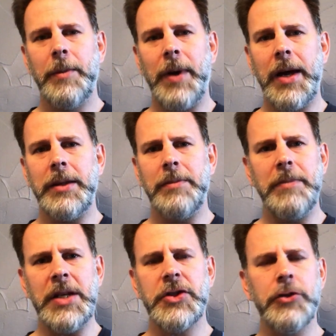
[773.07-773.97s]
by the
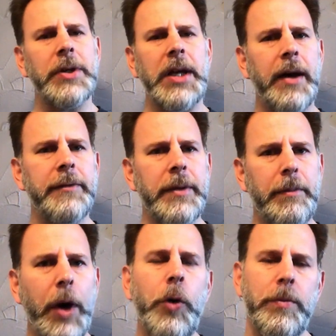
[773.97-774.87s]
ministry of the
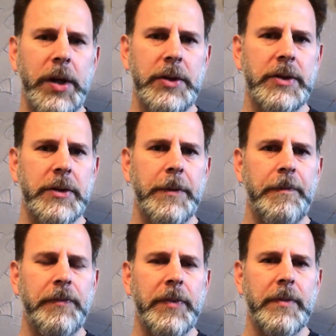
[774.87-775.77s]
moment.
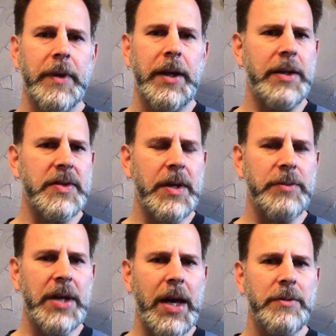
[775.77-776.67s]
And
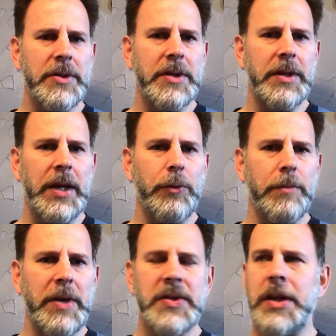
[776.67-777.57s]
sometimes they
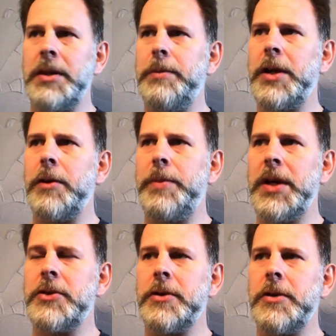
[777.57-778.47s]
were missing the bigger
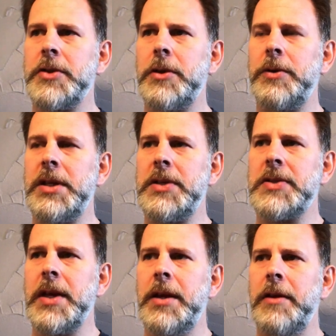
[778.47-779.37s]
picture. So
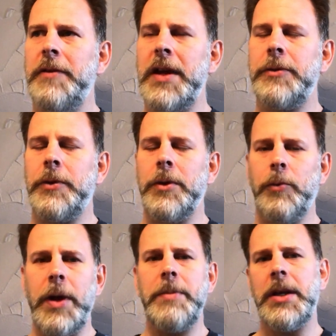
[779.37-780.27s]
these faithful
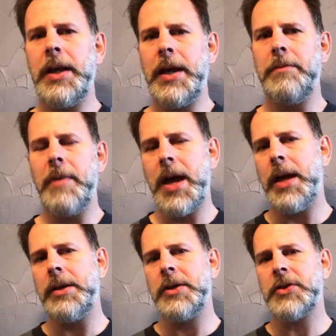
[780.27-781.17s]
women and
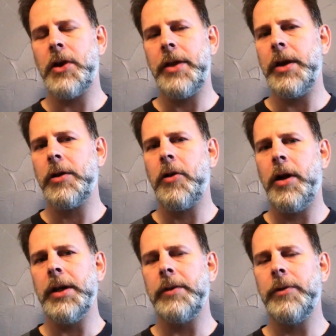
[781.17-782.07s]
men saw their
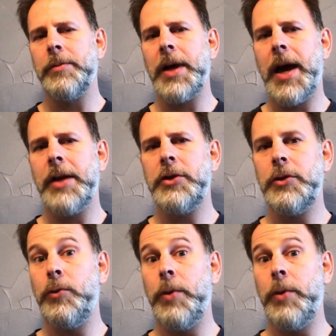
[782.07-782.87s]
calling from God to